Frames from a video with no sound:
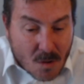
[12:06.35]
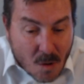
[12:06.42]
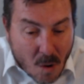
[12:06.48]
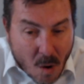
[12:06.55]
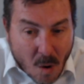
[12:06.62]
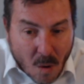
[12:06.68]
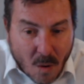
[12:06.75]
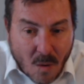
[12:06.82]

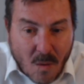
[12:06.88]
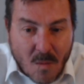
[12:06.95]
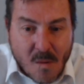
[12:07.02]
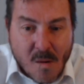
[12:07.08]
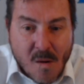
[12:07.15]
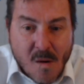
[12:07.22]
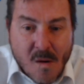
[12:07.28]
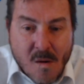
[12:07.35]
or
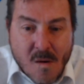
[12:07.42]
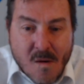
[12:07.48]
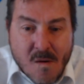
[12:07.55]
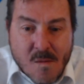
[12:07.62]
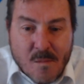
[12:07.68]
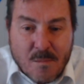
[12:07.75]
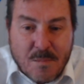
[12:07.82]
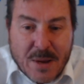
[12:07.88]

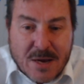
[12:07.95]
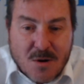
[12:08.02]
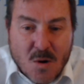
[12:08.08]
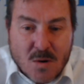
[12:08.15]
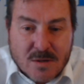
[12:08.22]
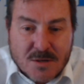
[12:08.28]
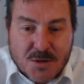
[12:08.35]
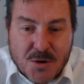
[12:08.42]

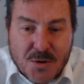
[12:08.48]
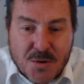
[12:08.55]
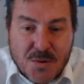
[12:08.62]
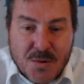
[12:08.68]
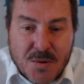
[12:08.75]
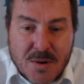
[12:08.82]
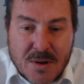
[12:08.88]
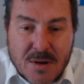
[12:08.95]
because
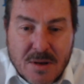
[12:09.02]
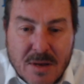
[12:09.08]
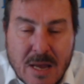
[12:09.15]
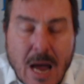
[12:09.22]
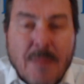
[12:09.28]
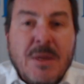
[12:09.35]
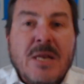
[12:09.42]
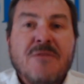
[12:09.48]
you,
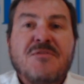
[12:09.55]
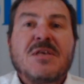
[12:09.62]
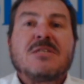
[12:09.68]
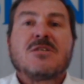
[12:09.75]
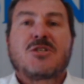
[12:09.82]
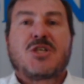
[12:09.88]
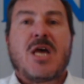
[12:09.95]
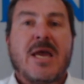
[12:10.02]
I mean, if there's
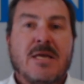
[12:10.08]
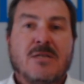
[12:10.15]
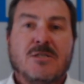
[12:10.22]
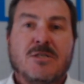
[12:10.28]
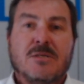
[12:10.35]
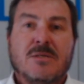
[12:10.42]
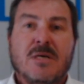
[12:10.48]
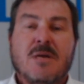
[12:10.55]
a change.